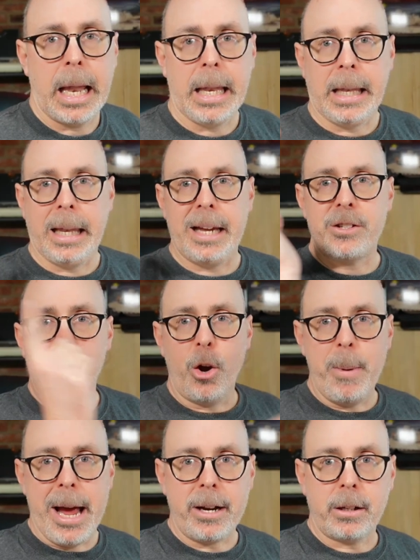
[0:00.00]
Let's
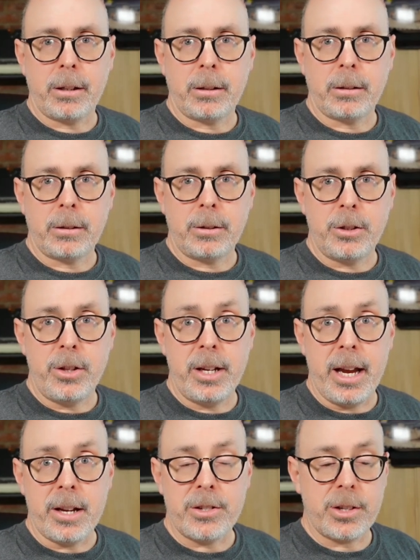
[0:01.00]
go back to
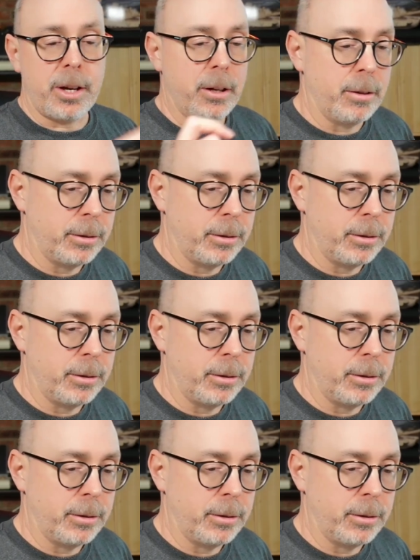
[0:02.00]
the desk.